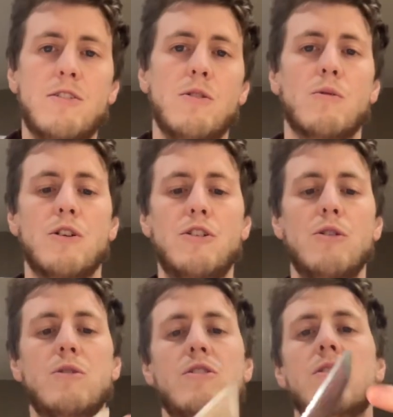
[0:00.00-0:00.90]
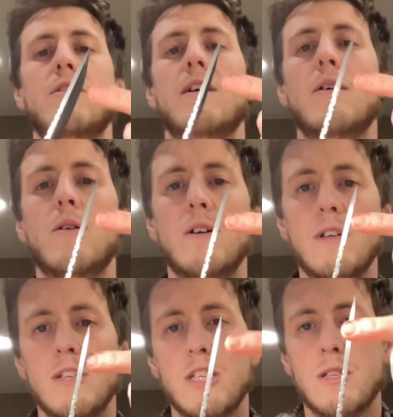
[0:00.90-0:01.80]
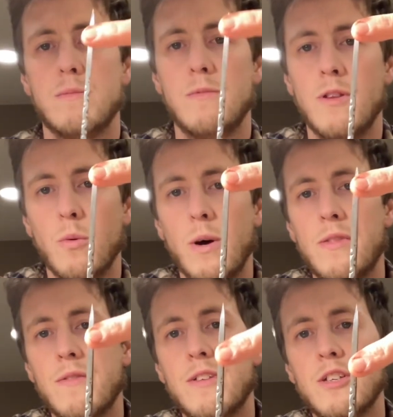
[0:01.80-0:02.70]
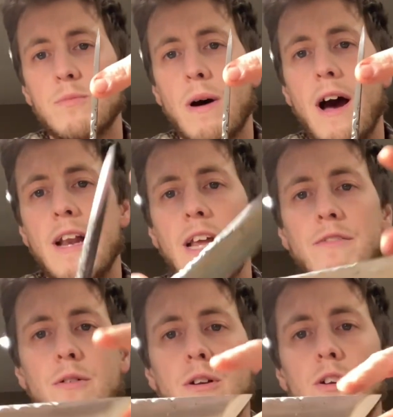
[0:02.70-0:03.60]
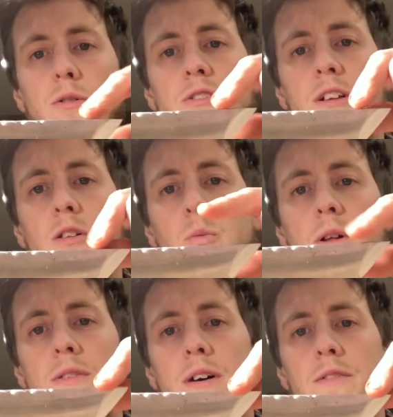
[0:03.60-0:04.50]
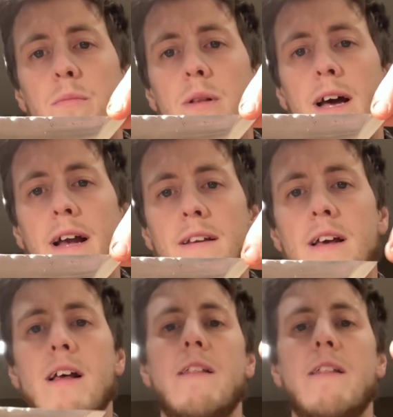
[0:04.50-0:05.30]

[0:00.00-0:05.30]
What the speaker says: to reduce the width of the spine if you're reducing the width of the blade.